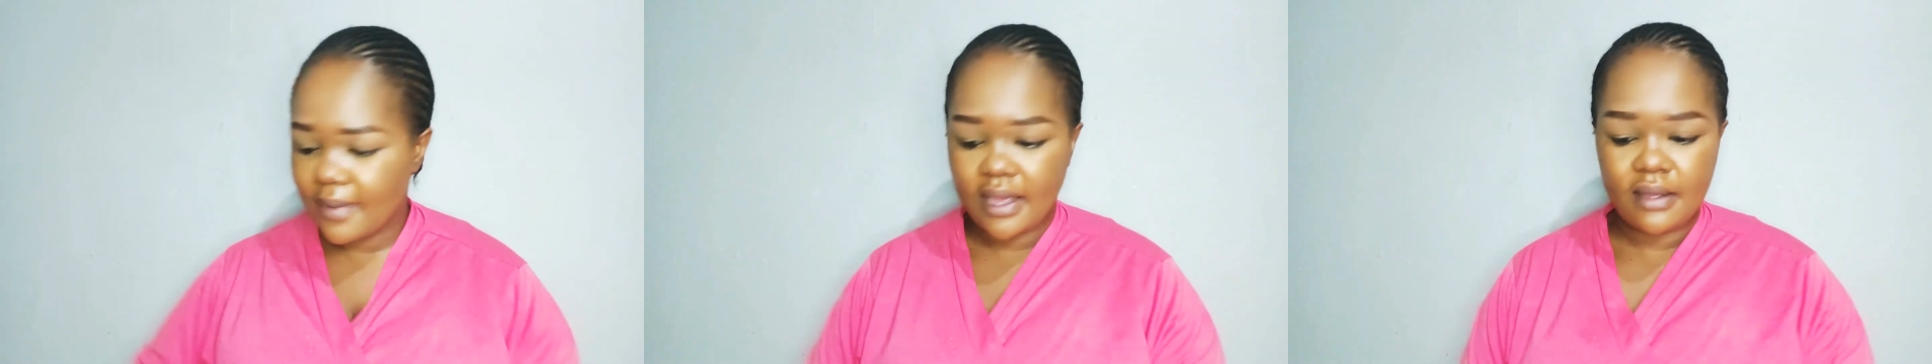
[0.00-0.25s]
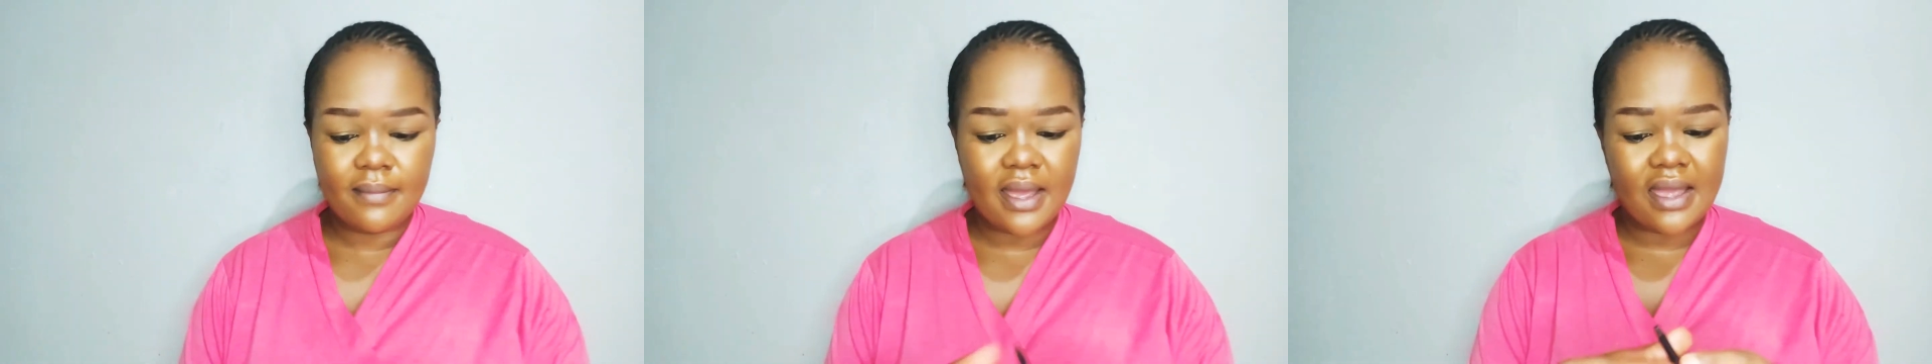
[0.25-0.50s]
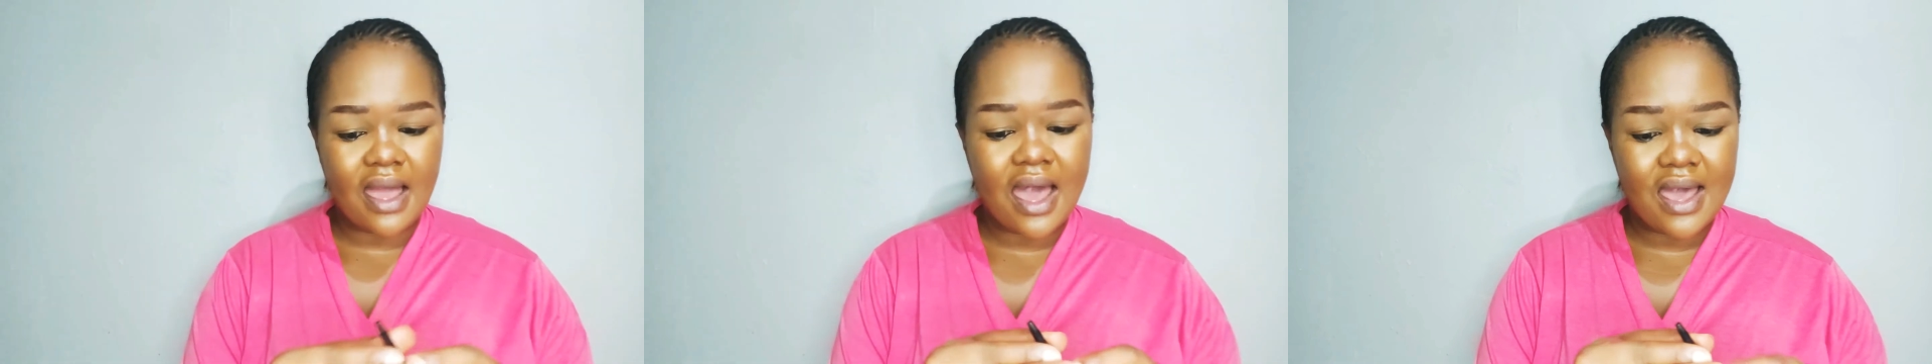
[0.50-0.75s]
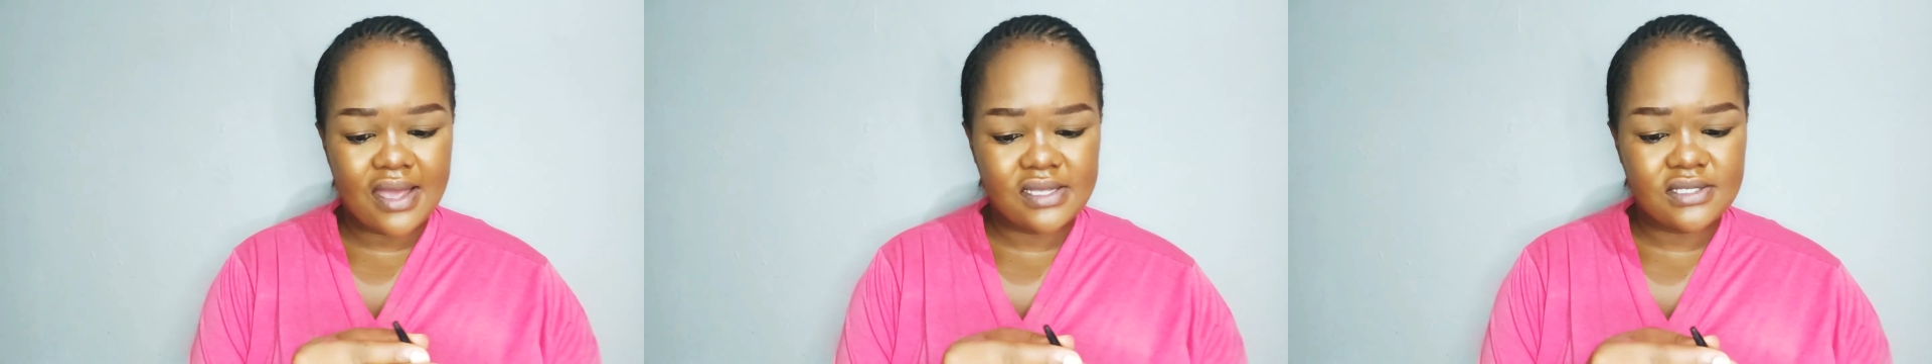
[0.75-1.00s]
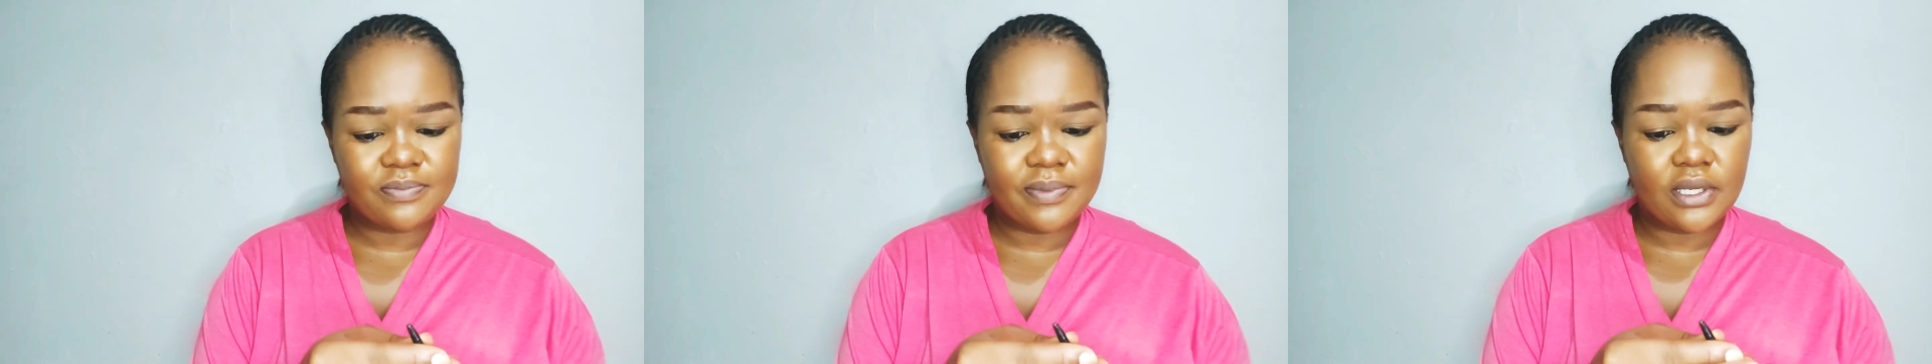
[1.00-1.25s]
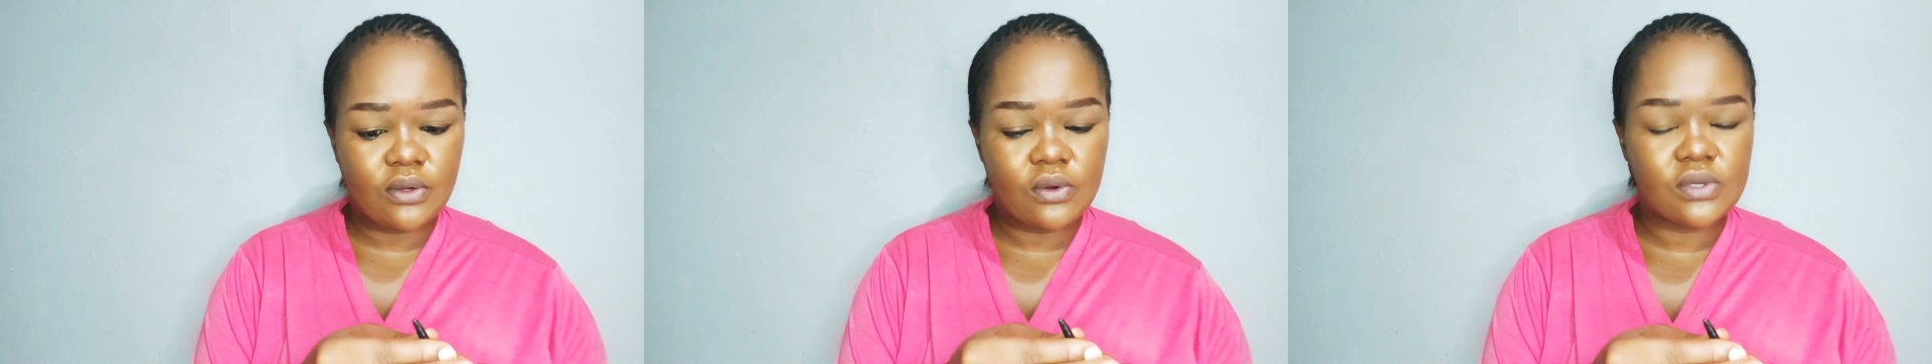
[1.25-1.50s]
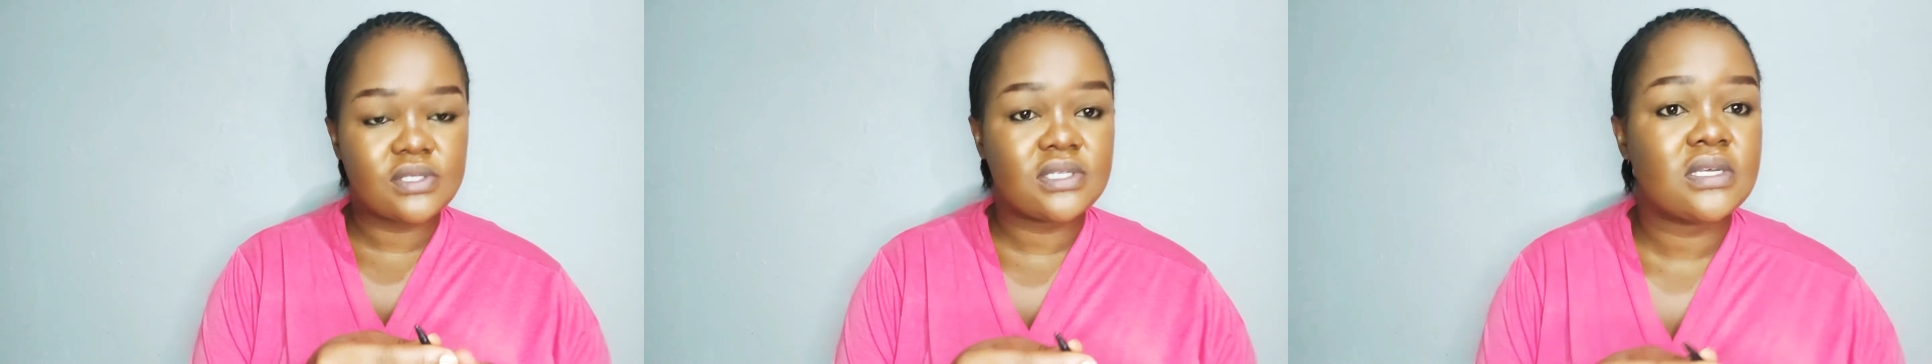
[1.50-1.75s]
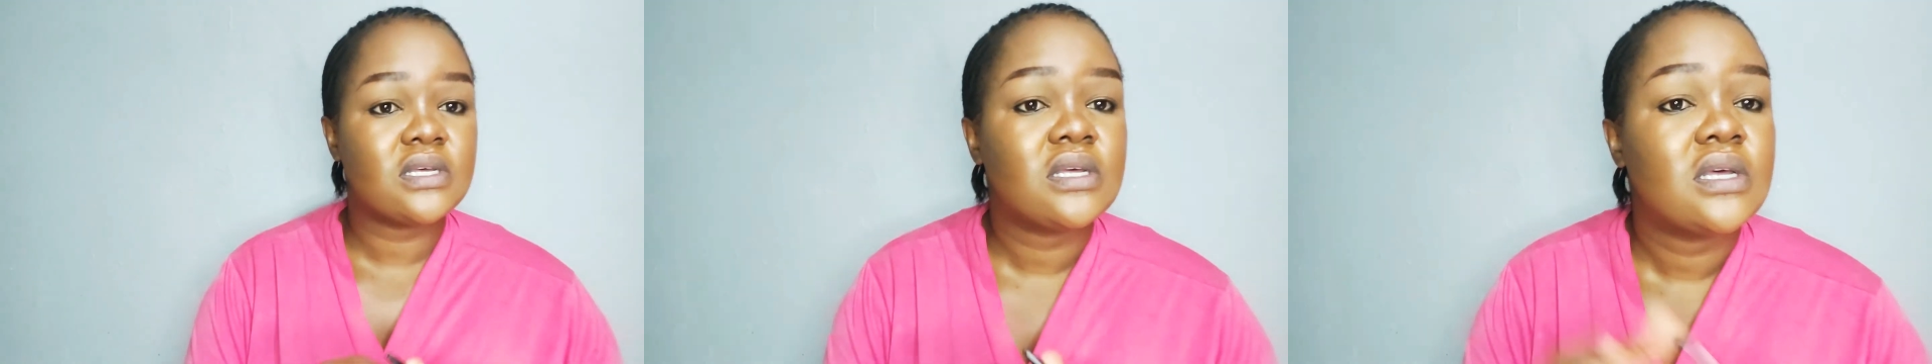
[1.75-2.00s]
my eyes because